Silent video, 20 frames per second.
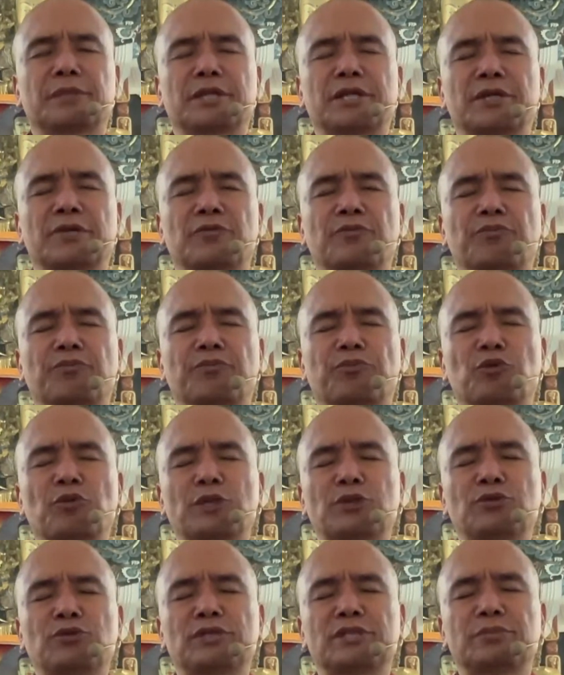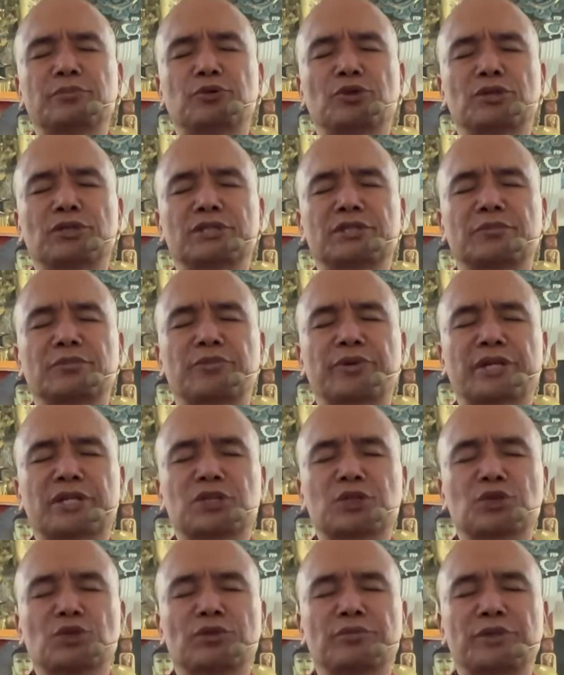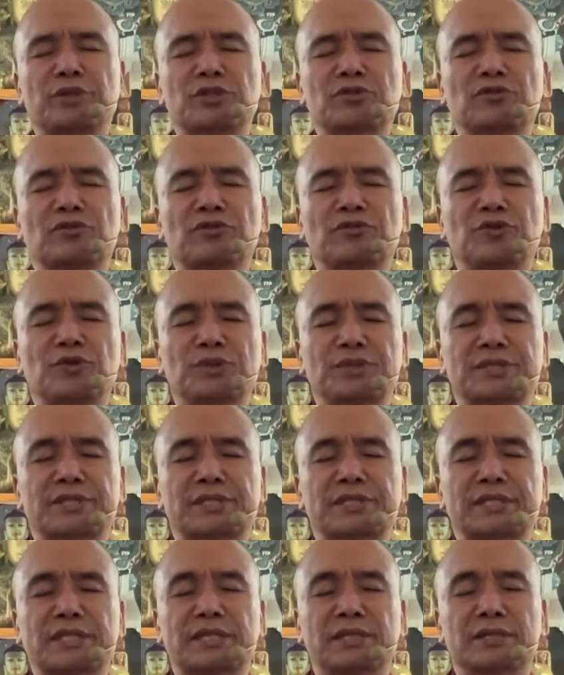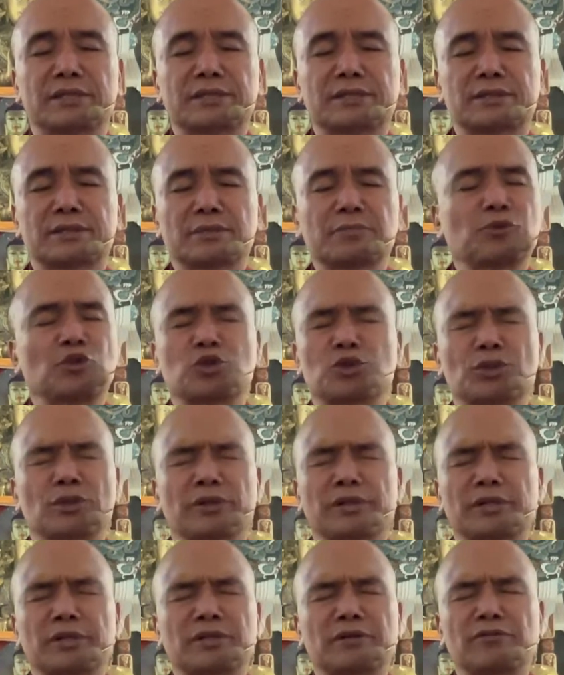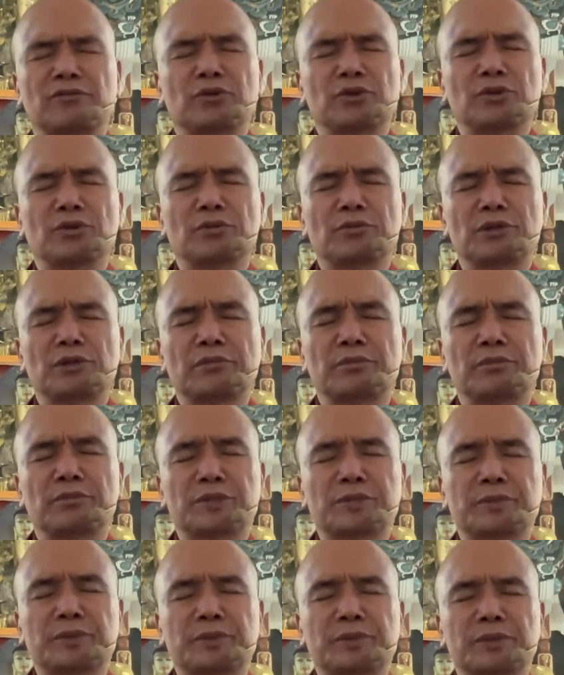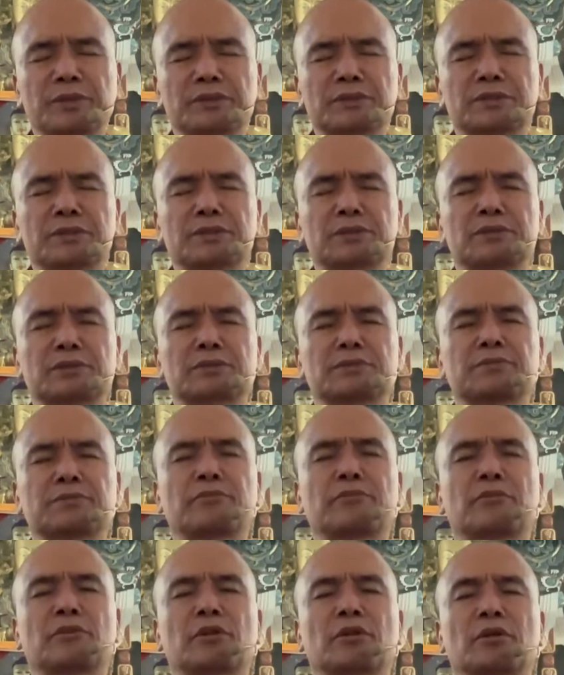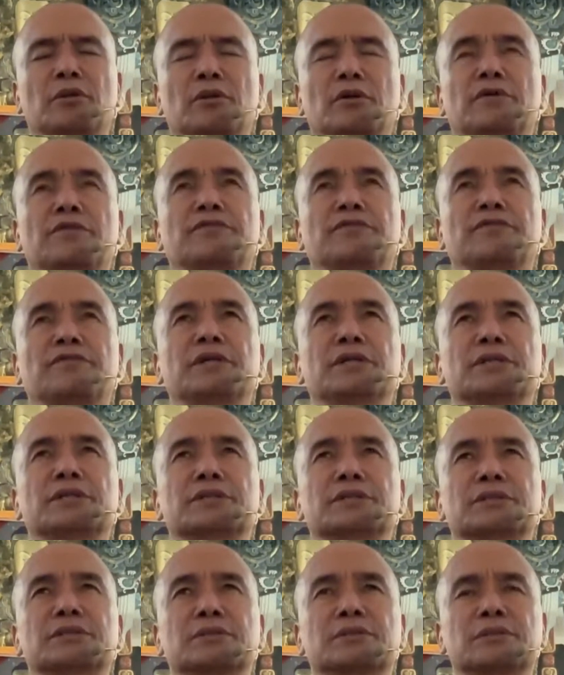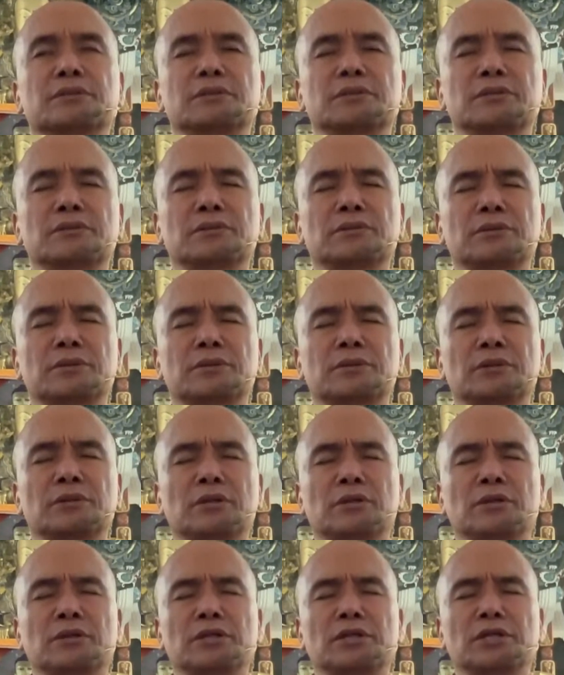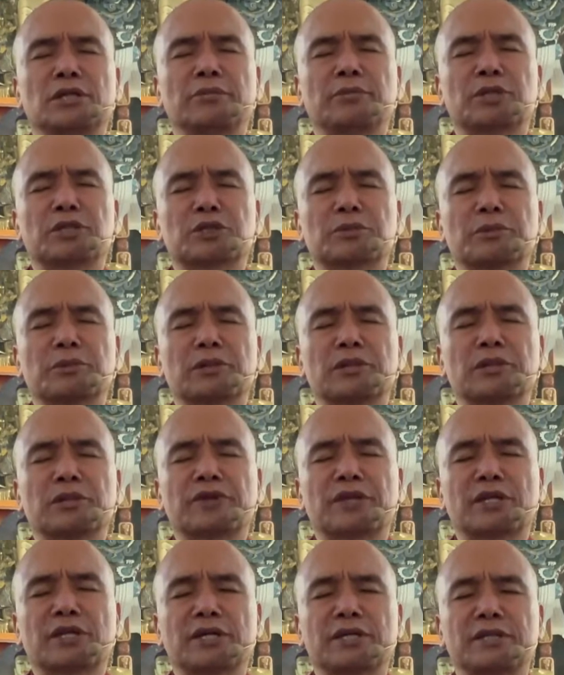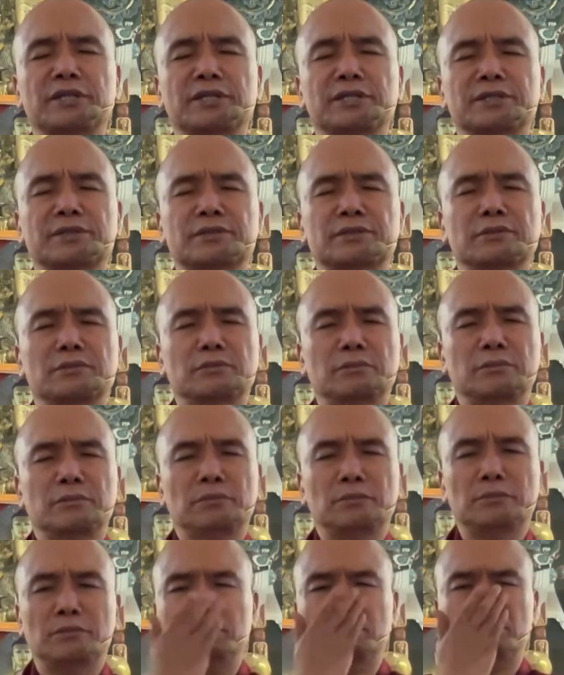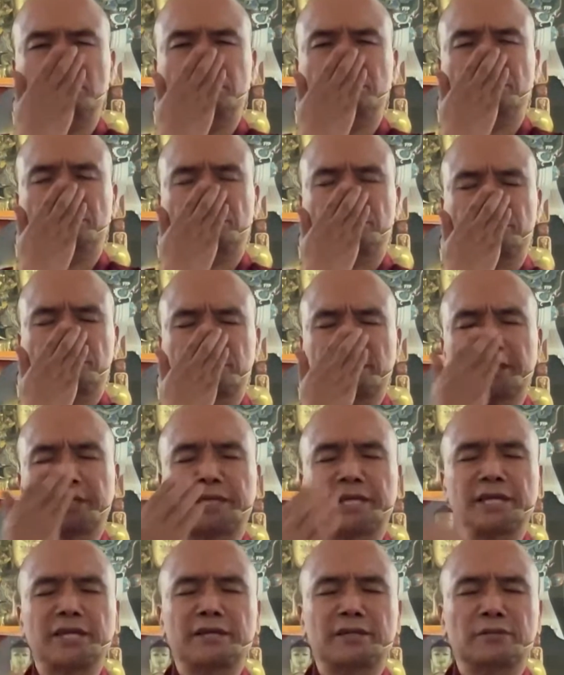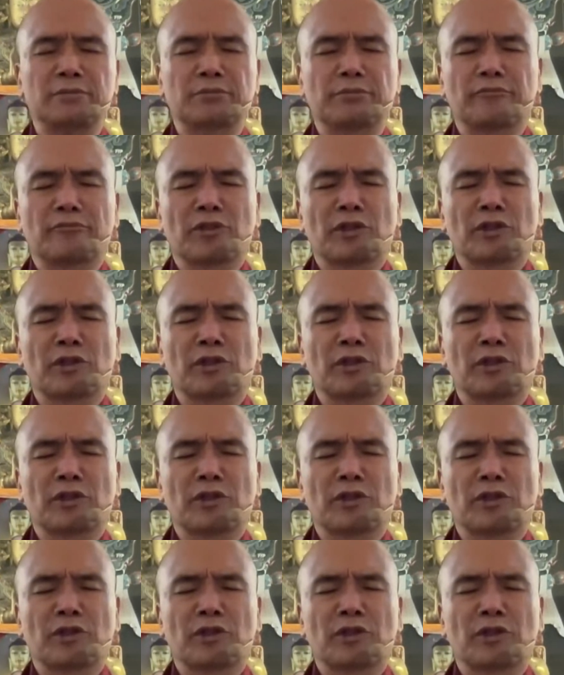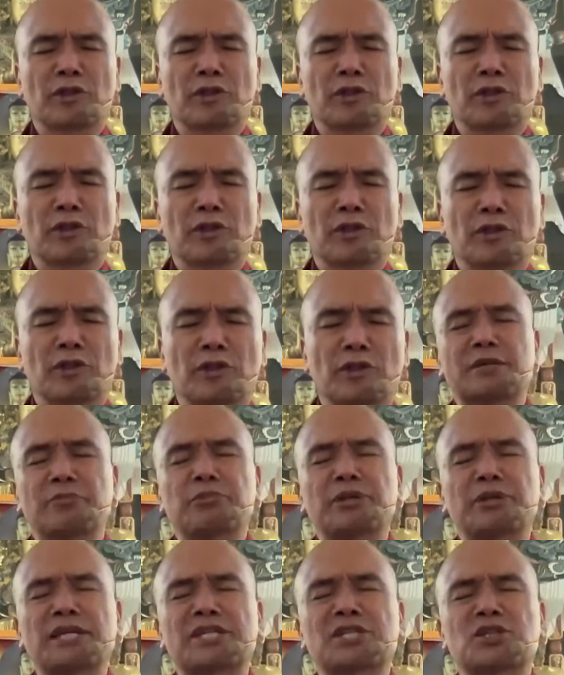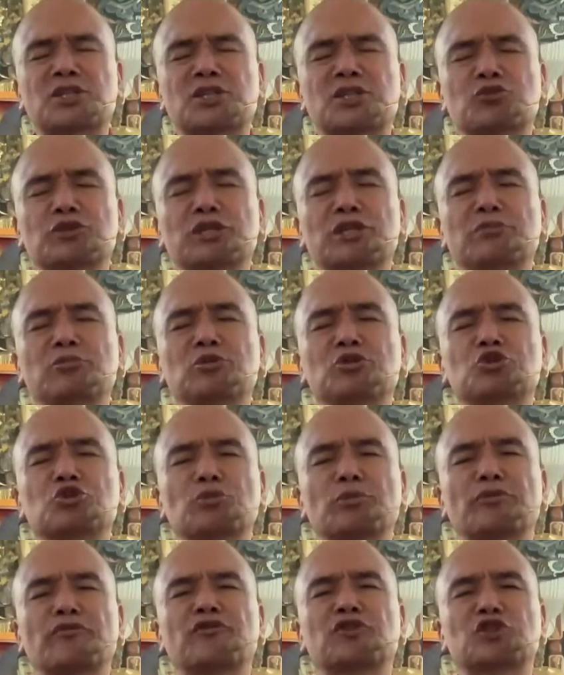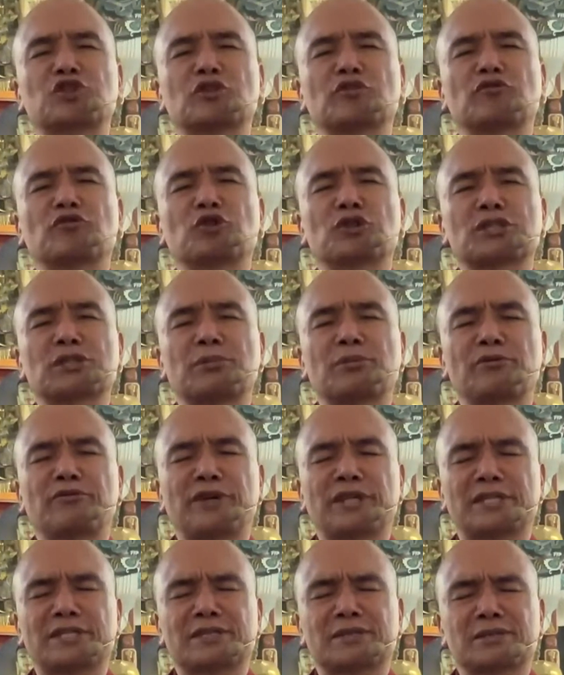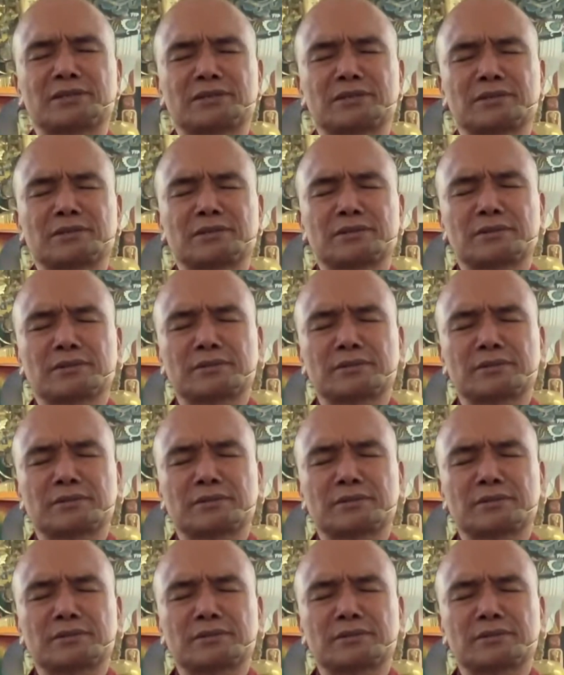we will do this Bodhicitta practice on the basis of the 4 seals. The 4 immeasurables. First, immeasurable loving kindness. Again, this practice can be extremely superficial for some of us.